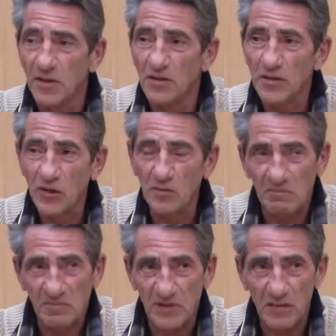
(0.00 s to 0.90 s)
So
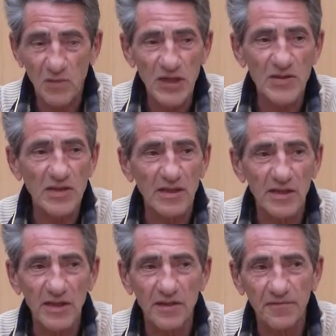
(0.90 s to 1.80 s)
that means that
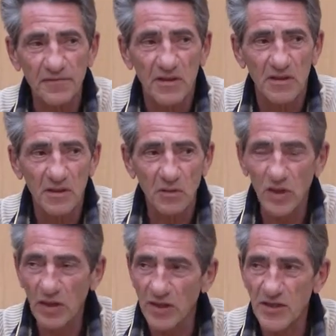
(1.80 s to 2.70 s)
I have
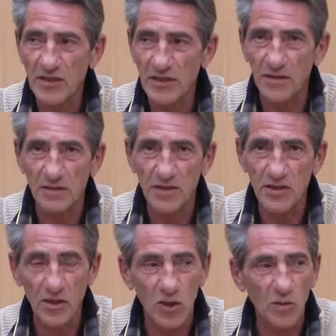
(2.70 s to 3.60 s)
realistic
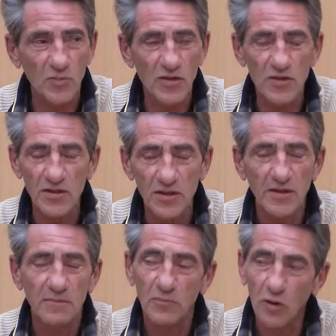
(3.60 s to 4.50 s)
sculptures,
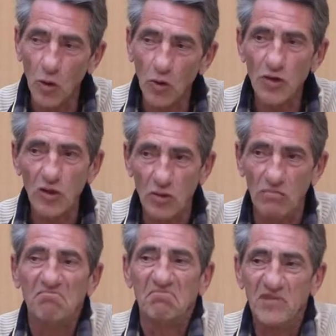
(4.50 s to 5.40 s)
but also
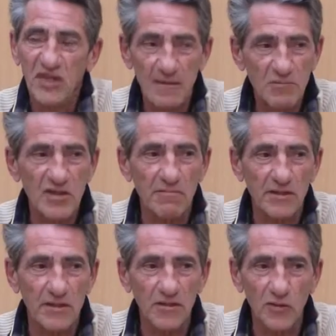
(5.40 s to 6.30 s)
the abstract
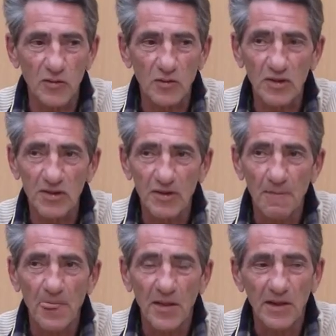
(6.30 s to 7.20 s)
sculptures.
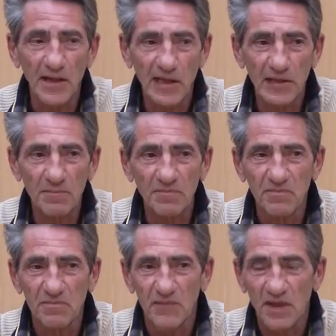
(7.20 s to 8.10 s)
And
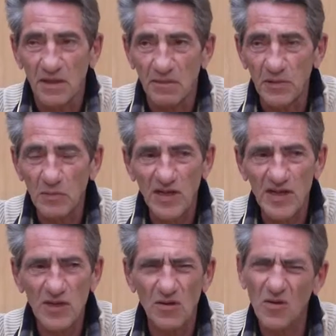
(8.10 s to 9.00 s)
people
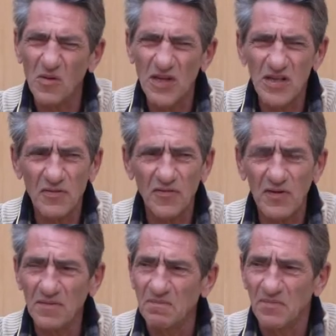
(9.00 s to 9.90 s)
ask always,
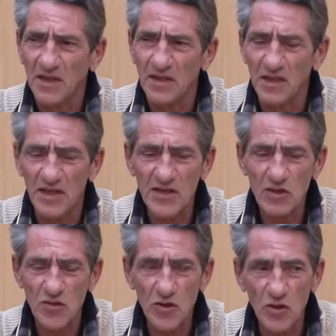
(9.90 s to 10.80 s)
is
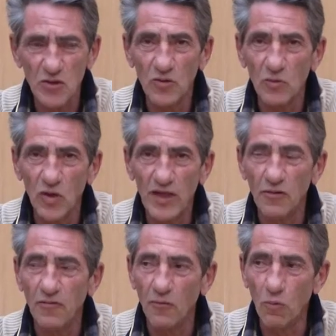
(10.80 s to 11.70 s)
there a certain way
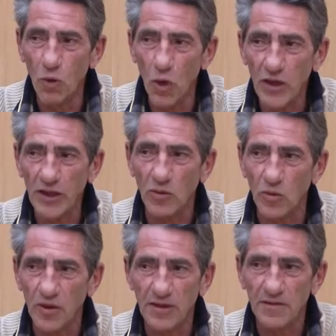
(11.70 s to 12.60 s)
of working
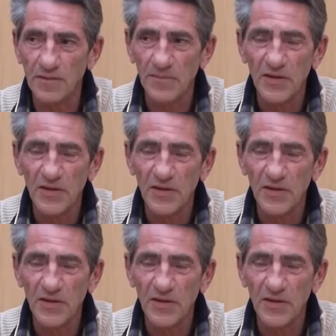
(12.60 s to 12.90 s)
on it?